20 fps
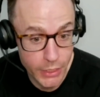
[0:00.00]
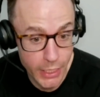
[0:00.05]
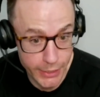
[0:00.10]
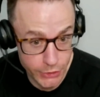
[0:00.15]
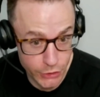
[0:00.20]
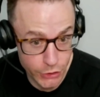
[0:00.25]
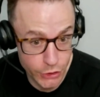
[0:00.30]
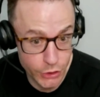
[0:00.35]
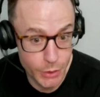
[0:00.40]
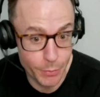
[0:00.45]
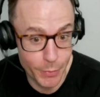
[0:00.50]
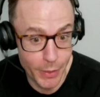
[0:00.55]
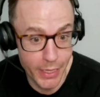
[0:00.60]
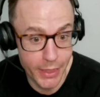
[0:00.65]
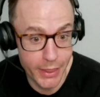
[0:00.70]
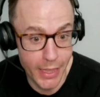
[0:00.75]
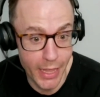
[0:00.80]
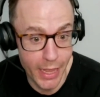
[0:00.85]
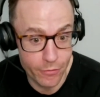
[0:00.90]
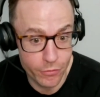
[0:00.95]
and just to make
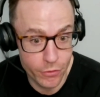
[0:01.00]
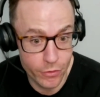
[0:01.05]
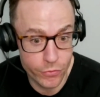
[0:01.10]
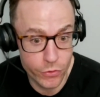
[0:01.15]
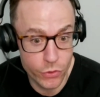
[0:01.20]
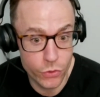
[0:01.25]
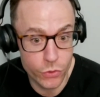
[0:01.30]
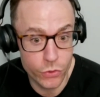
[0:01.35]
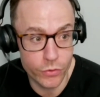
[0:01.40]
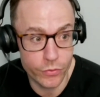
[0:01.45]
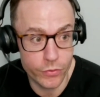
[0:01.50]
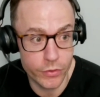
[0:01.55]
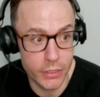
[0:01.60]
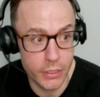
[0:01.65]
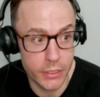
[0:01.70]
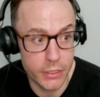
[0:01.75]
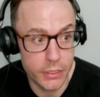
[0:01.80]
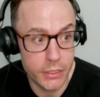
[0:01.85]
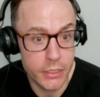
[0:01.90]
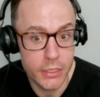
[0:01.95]
that review of the